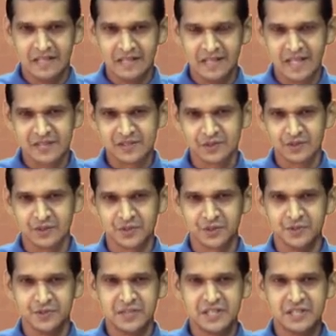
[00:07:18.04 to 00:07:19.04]
Let's go
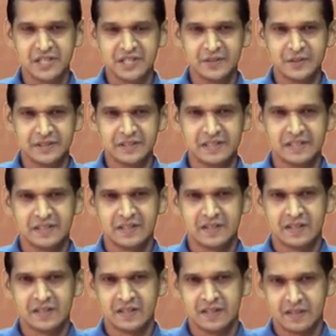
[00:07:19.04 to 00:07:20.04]
through it together.
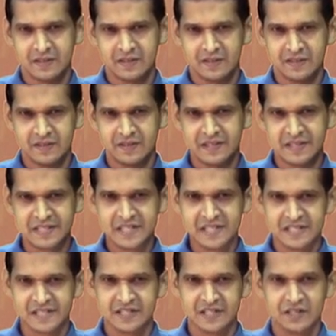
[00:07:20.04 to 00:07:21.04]

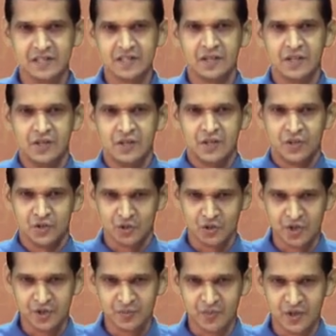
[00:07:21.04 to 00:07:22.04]
Teacher:
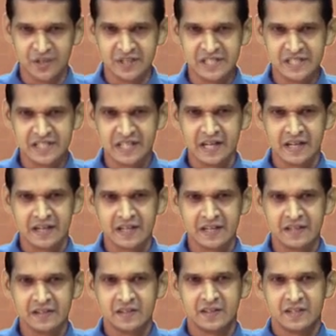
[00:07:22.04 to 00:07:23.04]
good morning
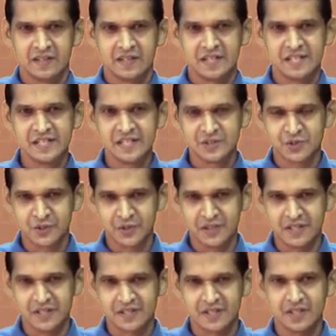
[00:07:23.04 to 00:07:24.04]
children.
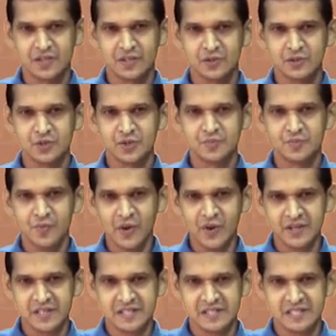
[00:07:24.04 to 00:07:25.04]
Students: good
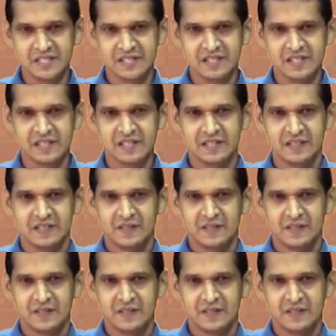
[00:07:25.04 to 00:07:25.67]
morning teacher.